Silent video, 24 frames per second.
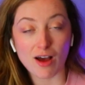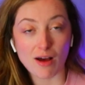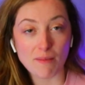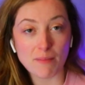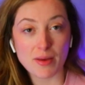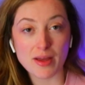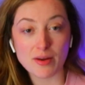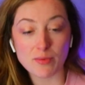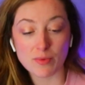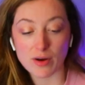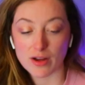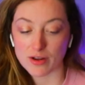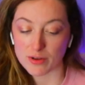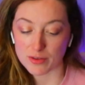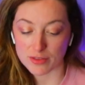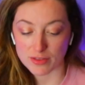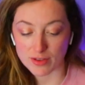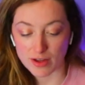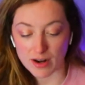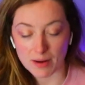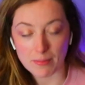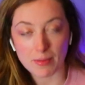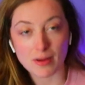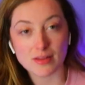Comment what
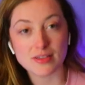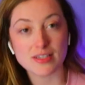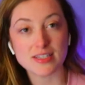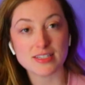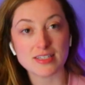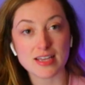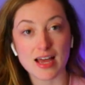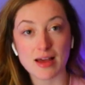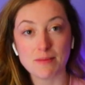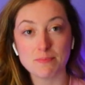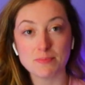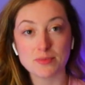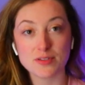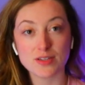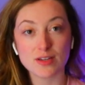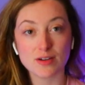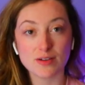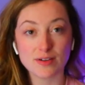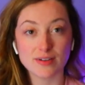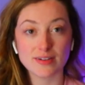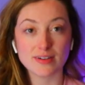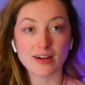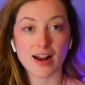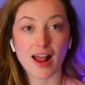you thought about this
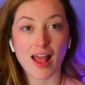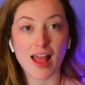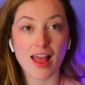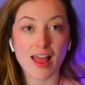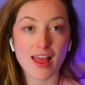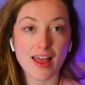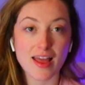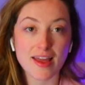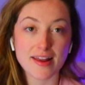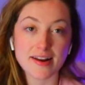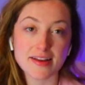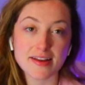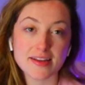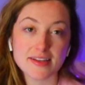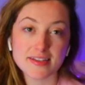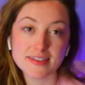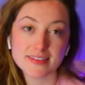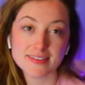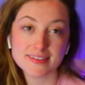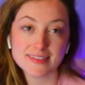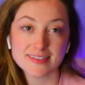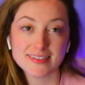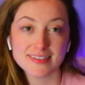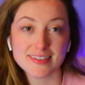episode, and
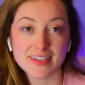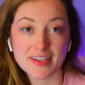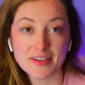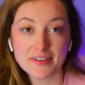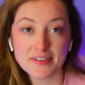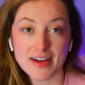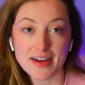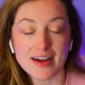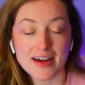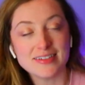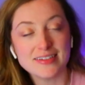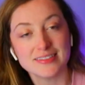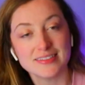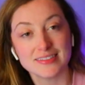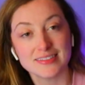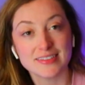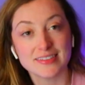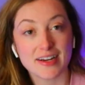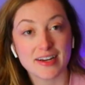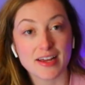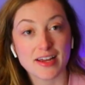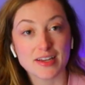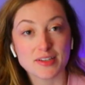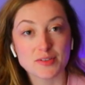I see you guys
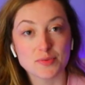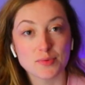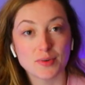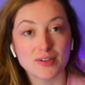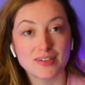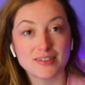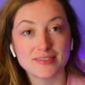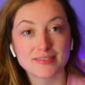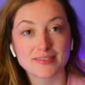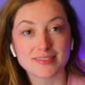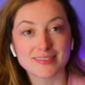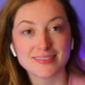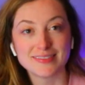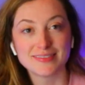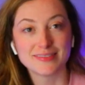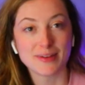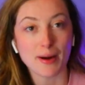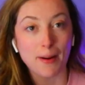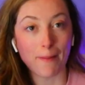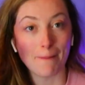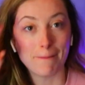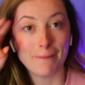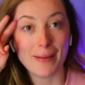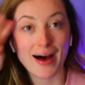in the next one.
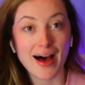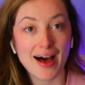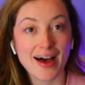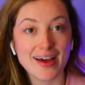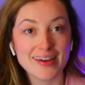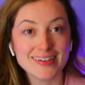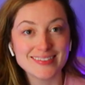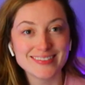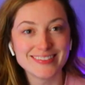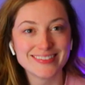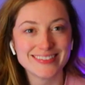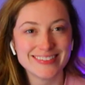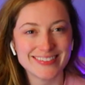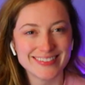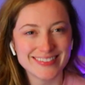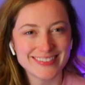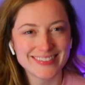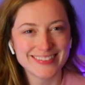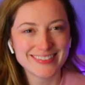Bye.